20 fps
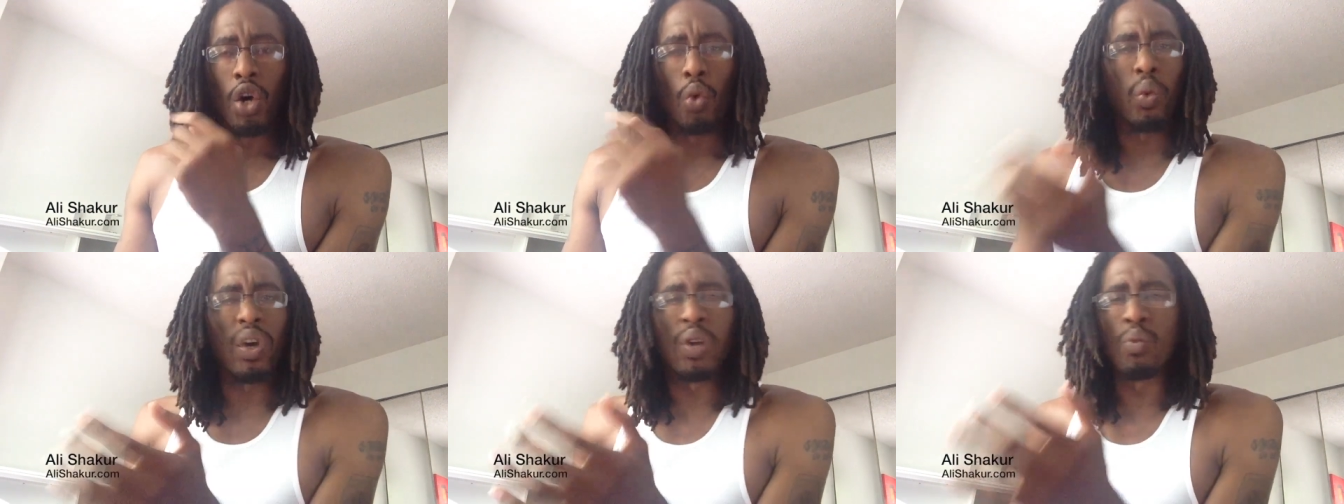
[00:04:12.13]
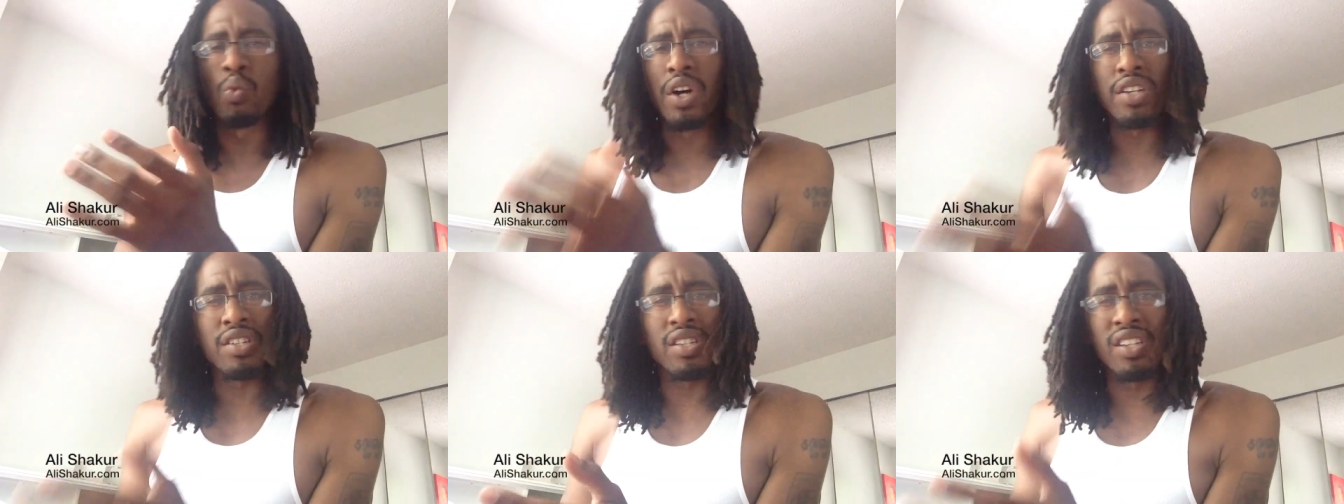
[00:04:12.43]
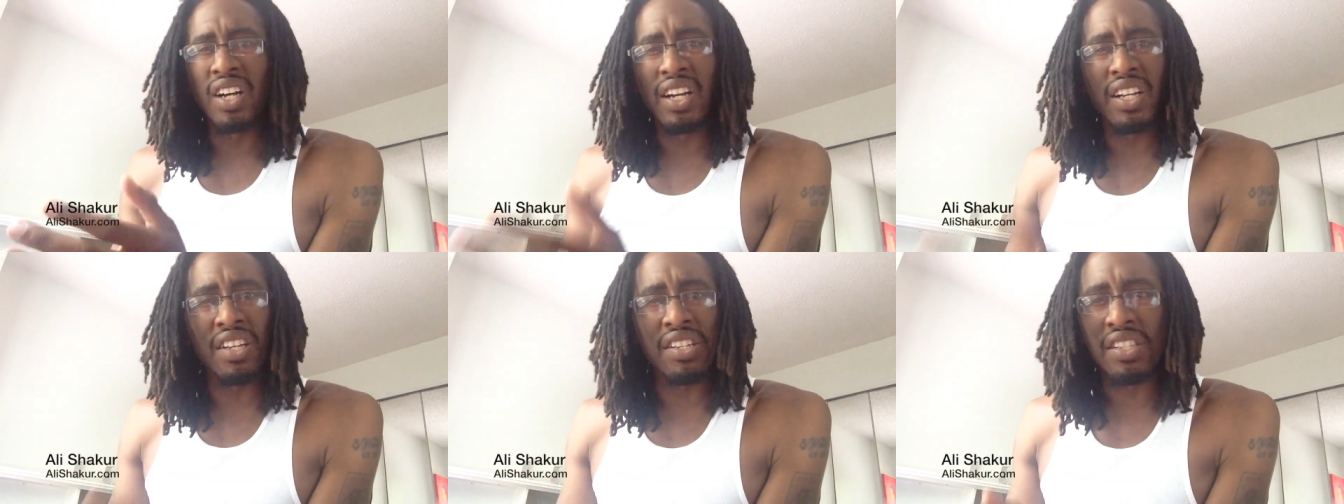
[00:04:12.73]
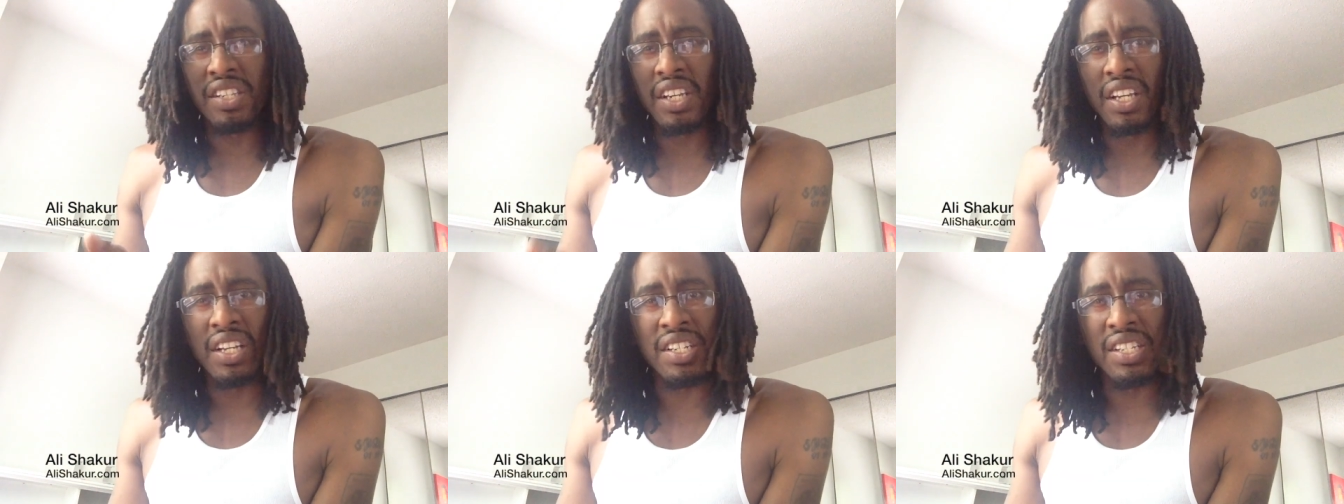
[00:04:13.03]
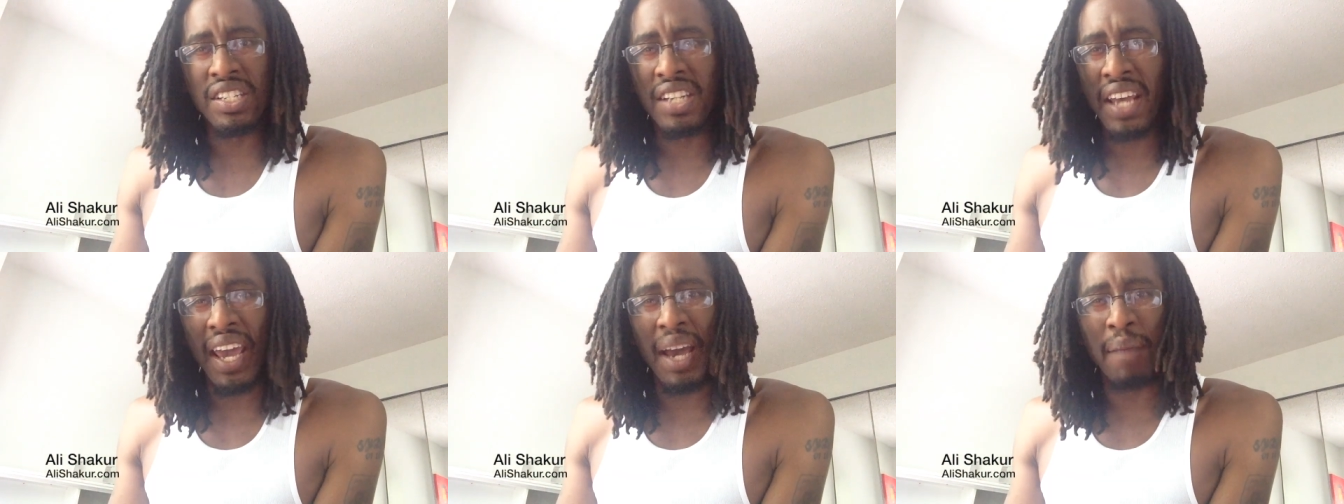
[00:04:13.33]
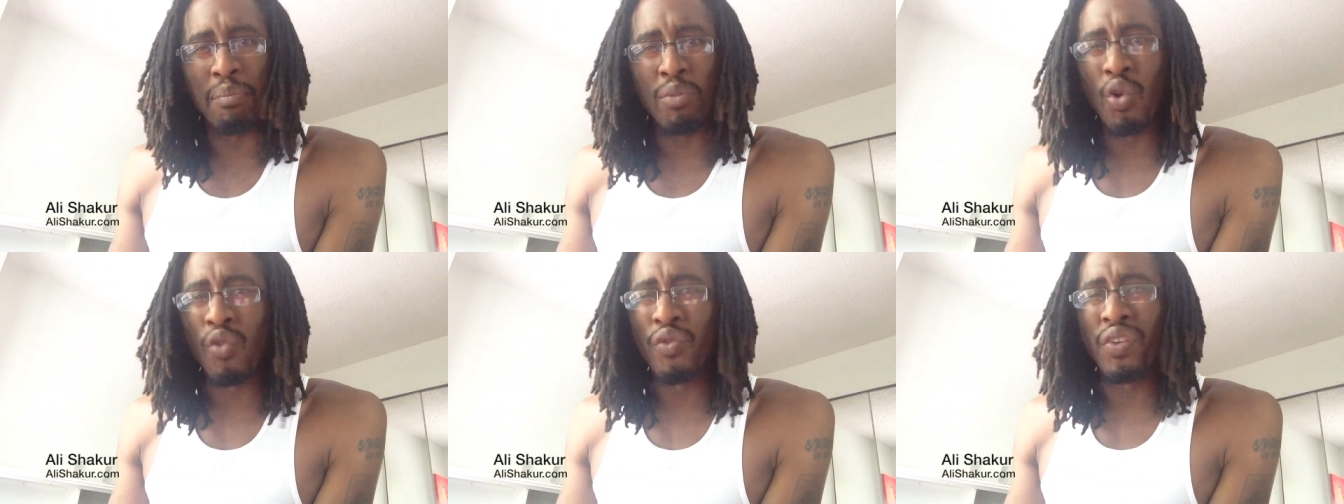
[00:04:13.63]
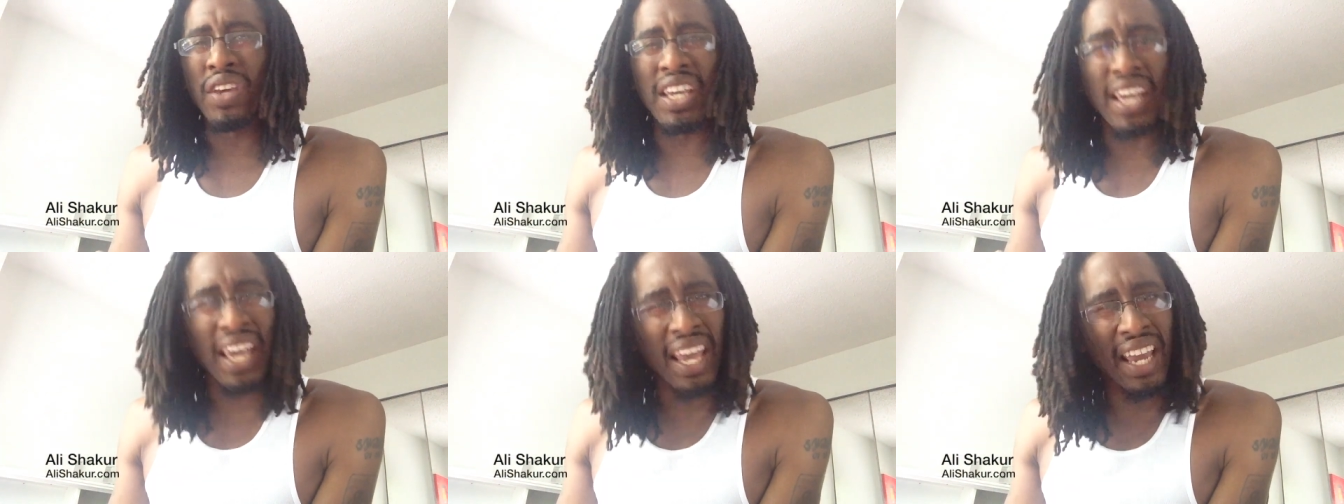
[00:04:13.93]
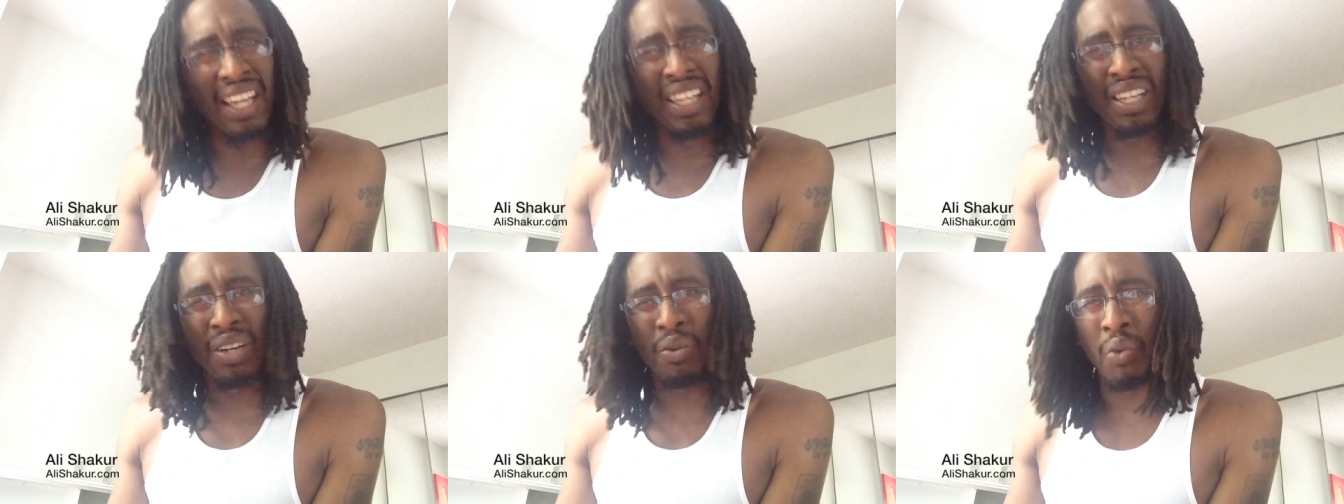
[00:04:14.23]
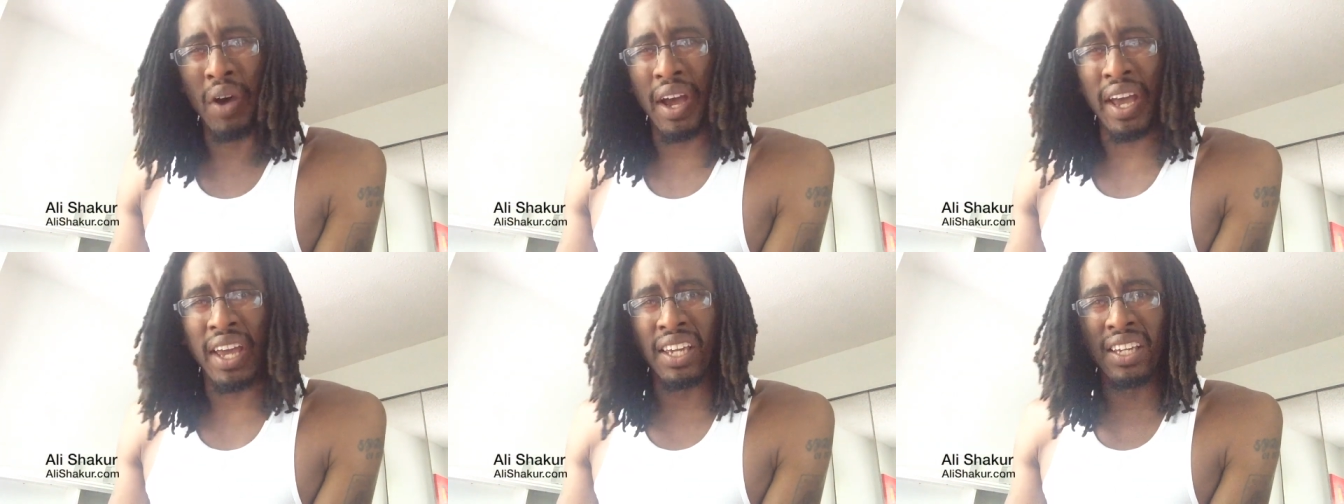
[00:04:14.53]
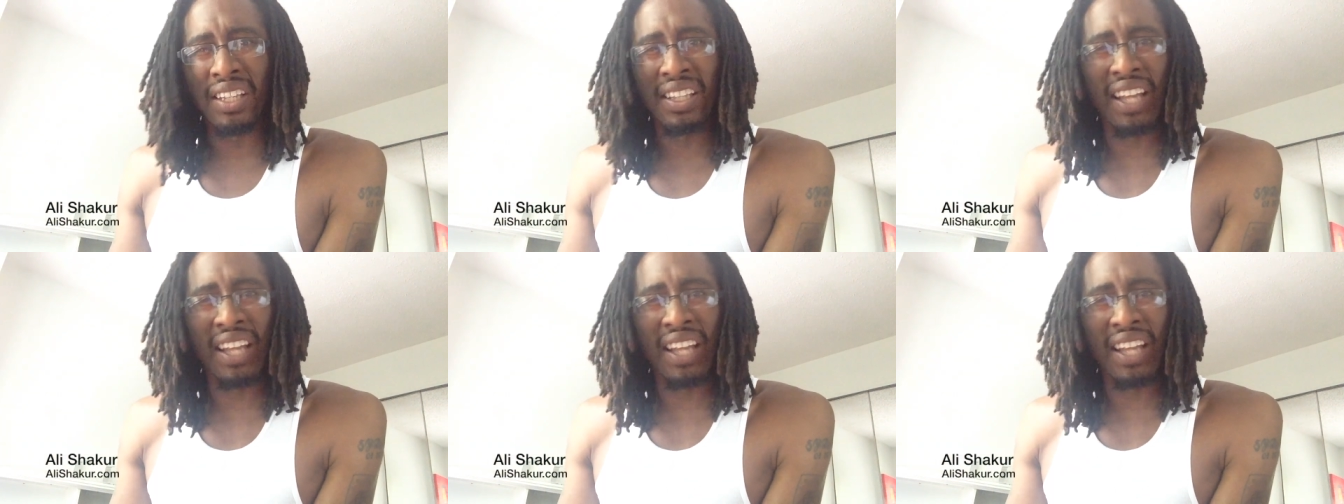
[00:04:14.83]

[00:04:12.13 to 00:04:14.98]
we wasn't gonna see this damn movie anyway.